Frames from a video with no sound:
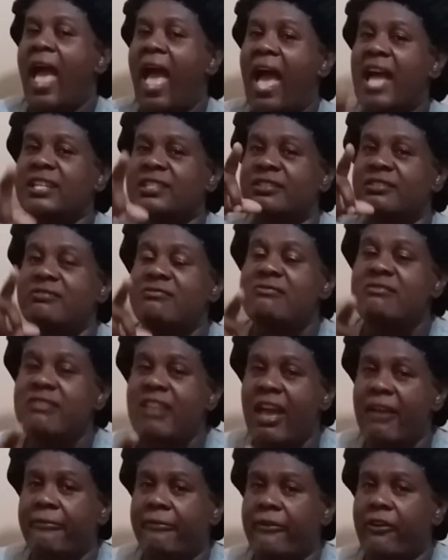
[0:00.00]
And
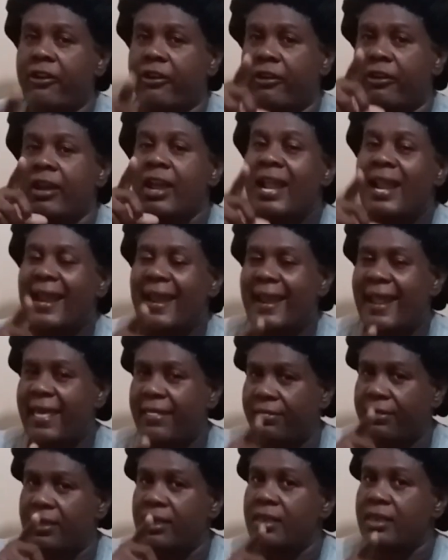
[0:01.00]
never
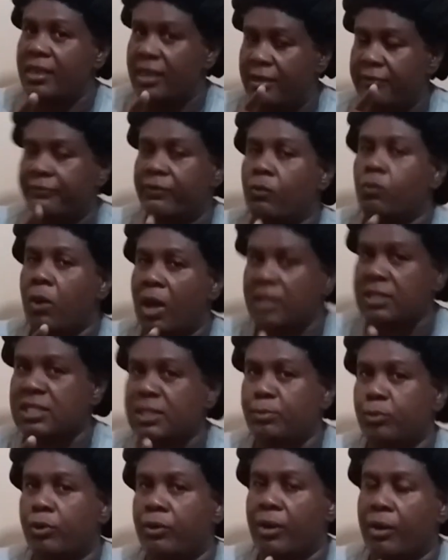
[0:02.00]
let the evil
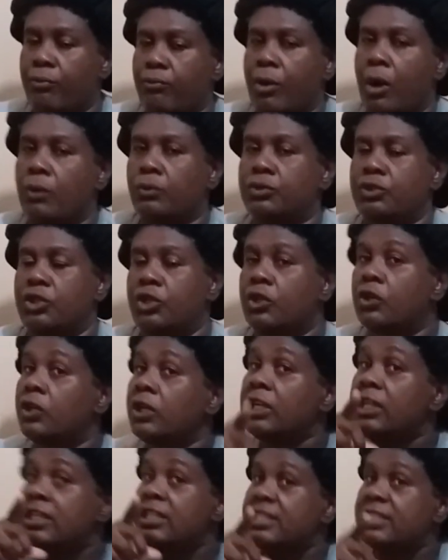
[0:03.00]
once more around you
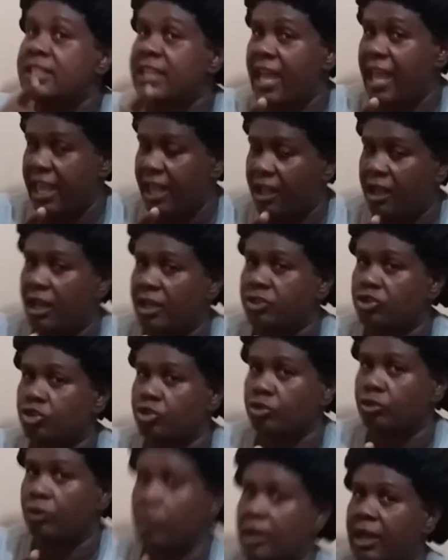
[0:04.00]
take
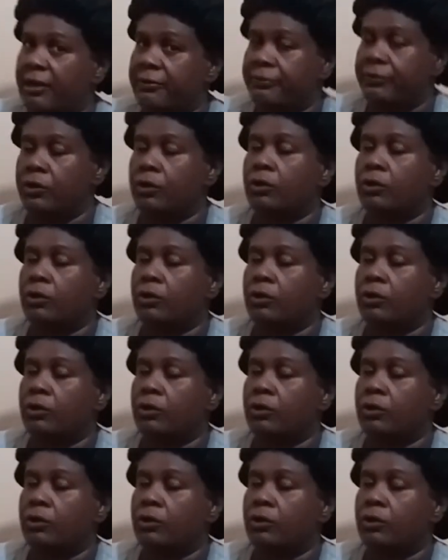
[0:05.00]
control of